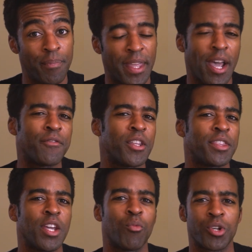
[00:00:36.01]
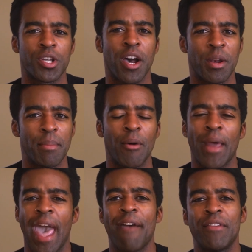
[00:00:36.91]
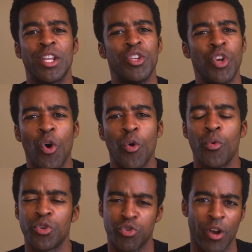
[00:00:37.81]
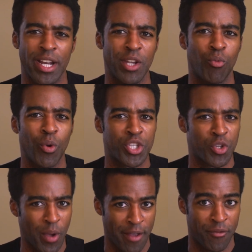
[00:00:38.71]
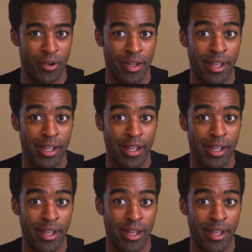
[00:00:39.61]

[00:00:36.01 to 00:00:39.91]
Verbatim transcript: they often think we're talking about having no training whatsoever.